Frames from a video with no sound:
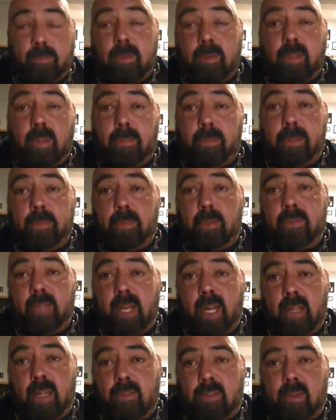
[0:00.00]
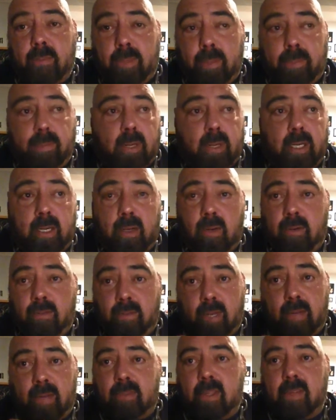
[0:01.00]
Some people have done it. Some people I know
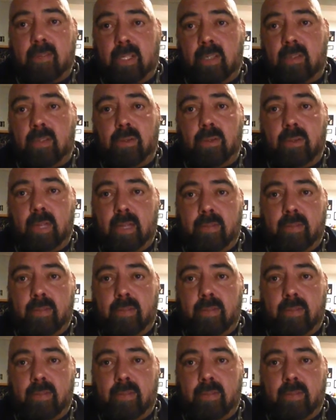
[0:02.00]
of that I've given it to,